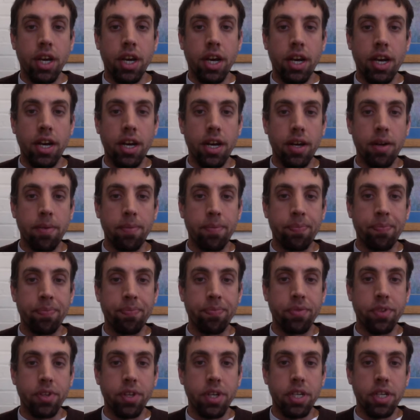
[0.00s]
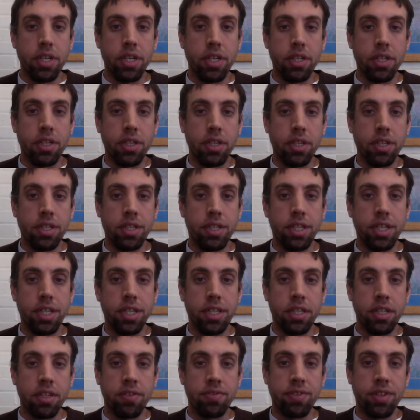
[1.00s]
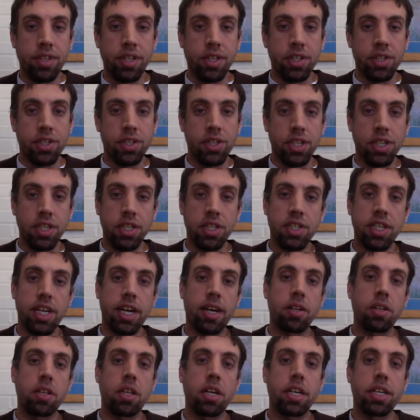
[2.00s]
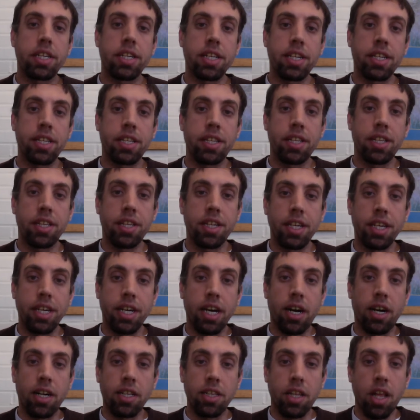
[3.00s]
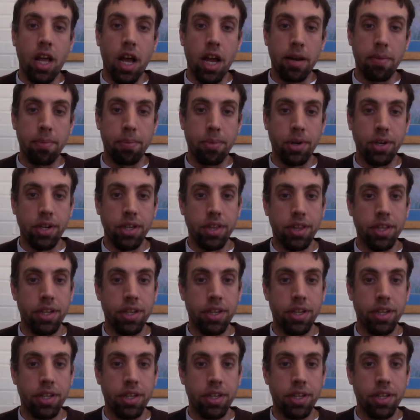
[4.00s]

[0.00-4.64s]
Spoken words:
Um, a good deal of this is outlined in the online book